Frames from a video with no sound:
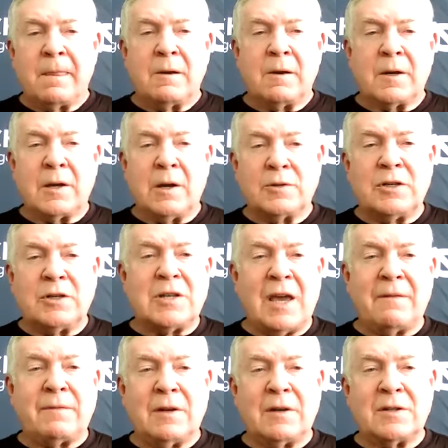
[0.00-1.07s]
Your coaches
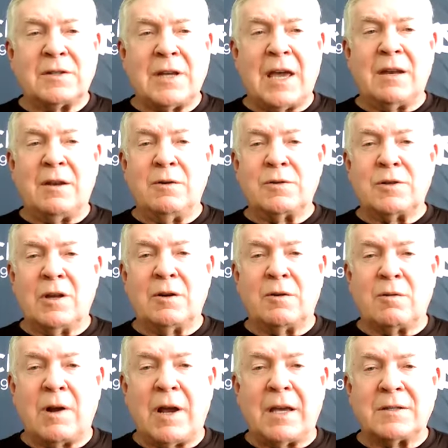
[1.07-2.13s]
have to decide who's going to
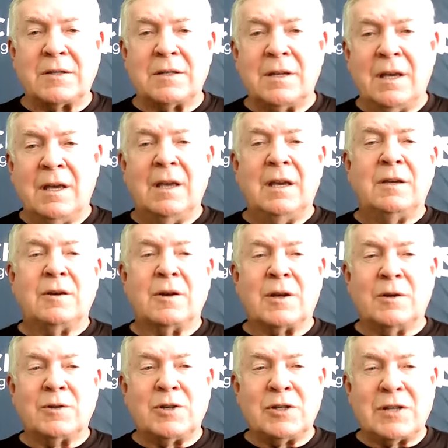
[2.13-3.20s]
dress. Your
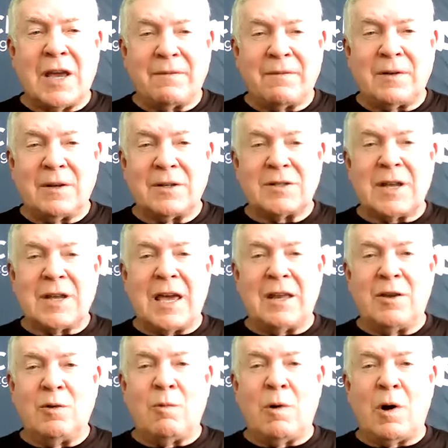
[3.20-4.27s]
coaches have to decide
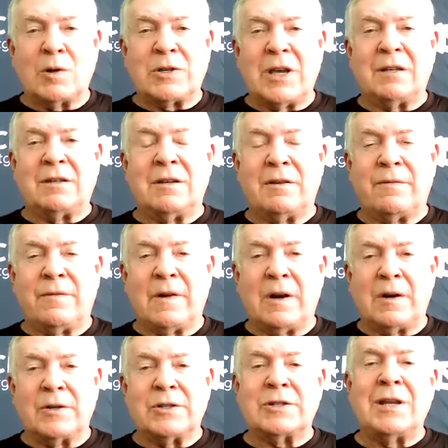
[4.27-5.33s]
who walks out there
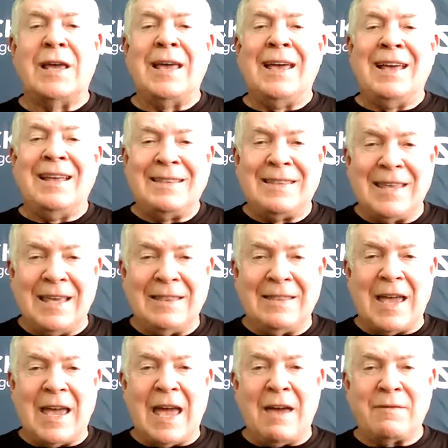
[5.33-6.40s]
first. Then
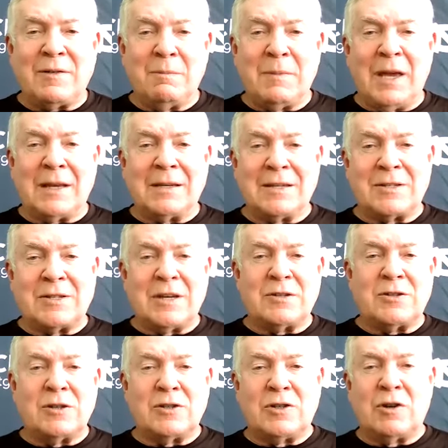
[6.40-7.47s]
they have to make
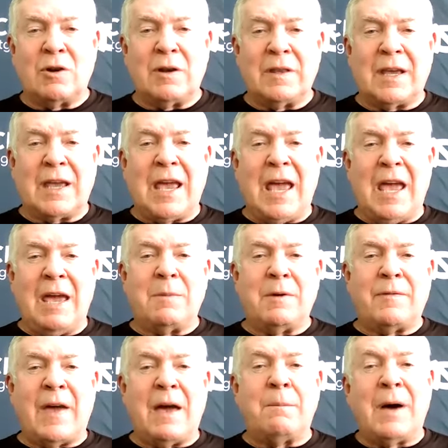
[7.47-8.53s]
decisions during the game
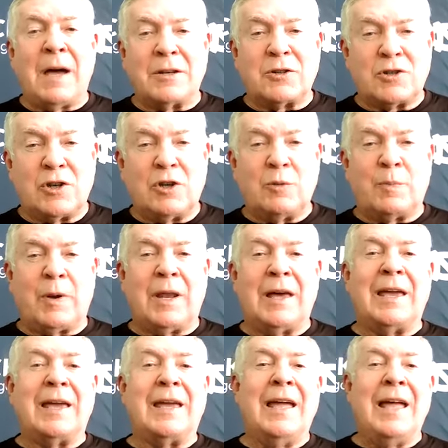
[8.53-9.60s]
of how much do you
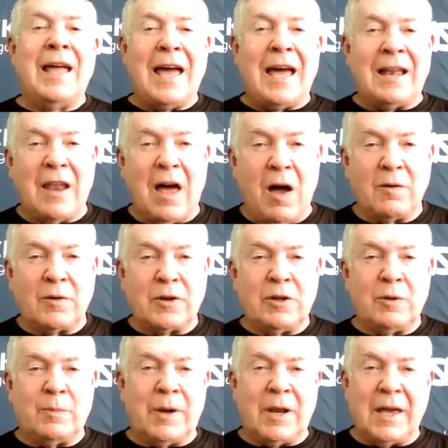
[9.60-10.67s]
play, how long do
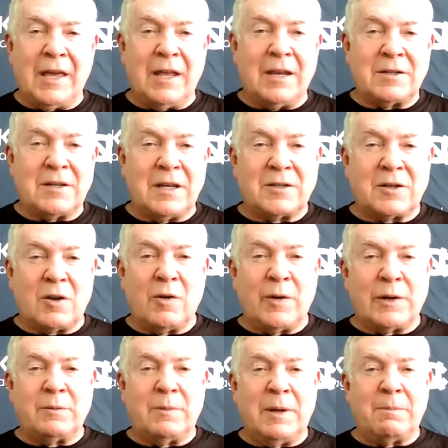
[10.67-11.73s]
you play, and it's
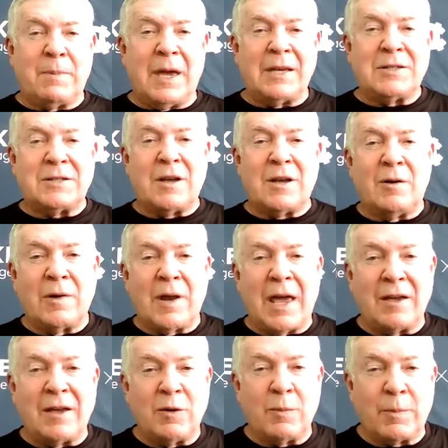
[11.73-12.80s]
going to be based on
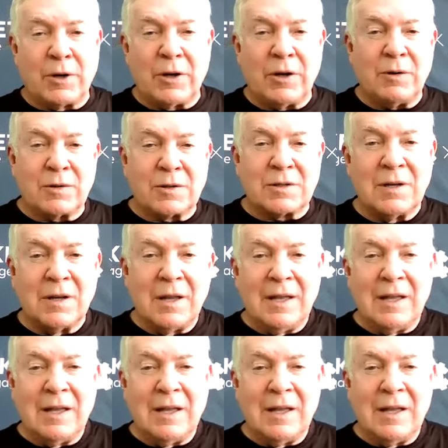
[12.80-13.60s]
how you produce.